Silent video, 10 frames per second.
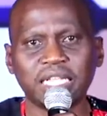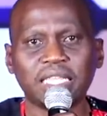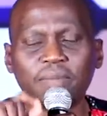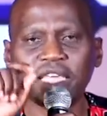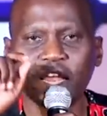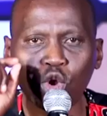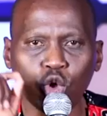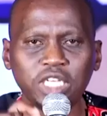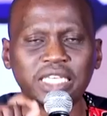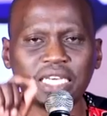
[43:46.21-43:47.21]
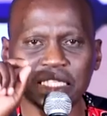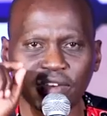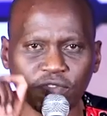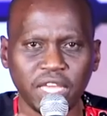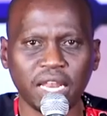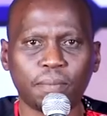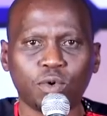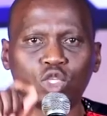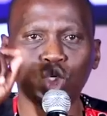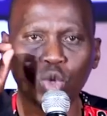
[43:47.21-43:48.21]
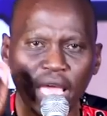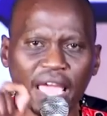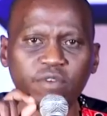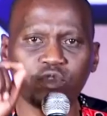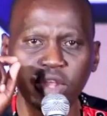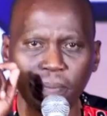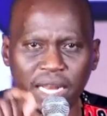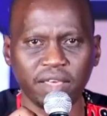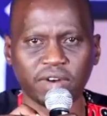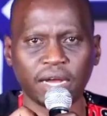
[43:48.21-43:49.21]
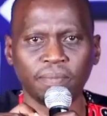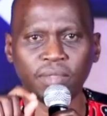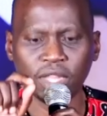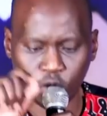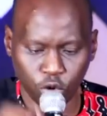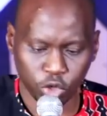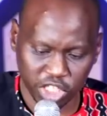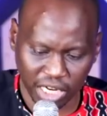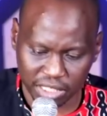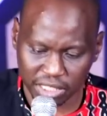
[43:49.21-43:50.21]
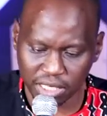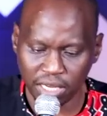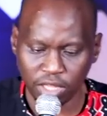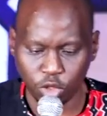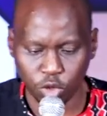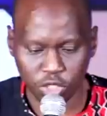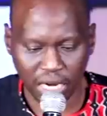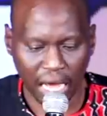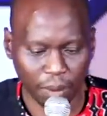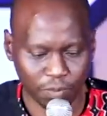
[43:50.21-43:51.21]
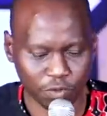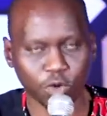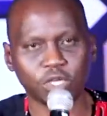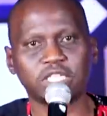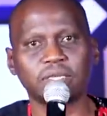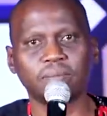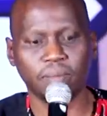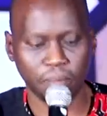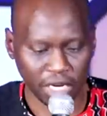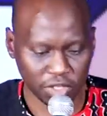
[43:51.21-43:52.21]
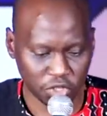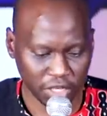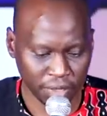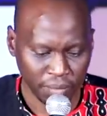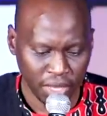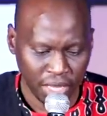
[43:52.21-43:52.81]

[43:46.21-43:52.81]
Tell them the anointing is available to every believer, not just those in upfront ministry.